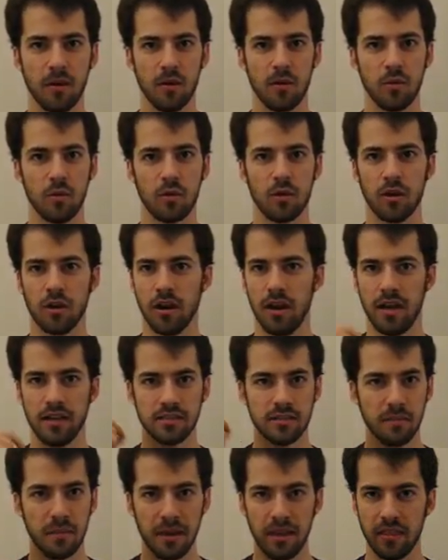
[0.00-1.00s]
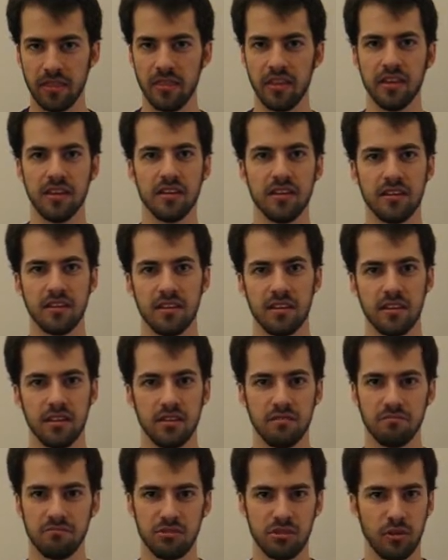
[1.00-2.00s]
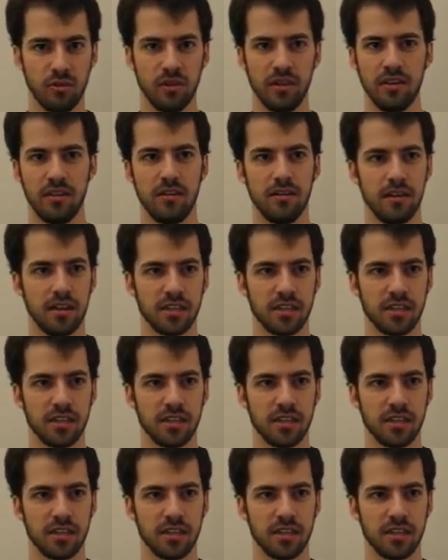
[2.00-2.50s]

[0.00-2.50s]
Or as a man thinketh, so he